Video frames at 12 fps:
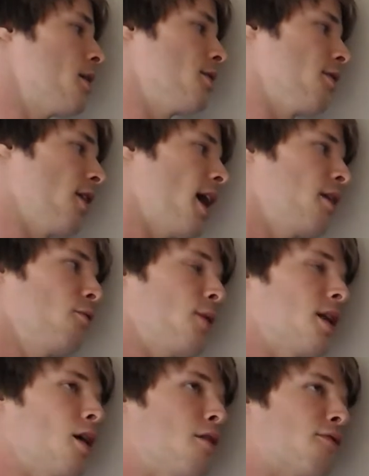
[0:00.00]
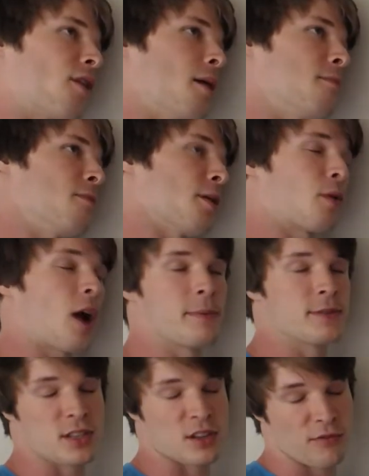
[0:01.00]
Then we know from the
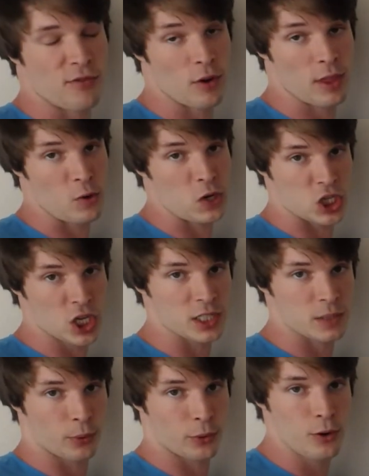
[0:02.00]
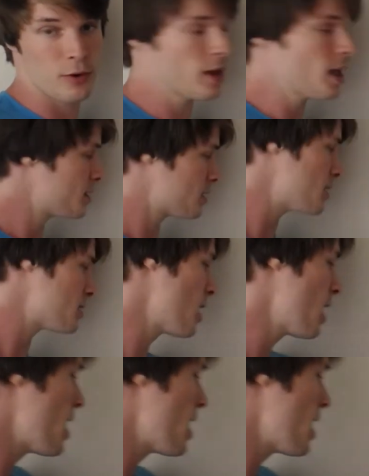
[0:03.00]
proposition 4 that we just proved, since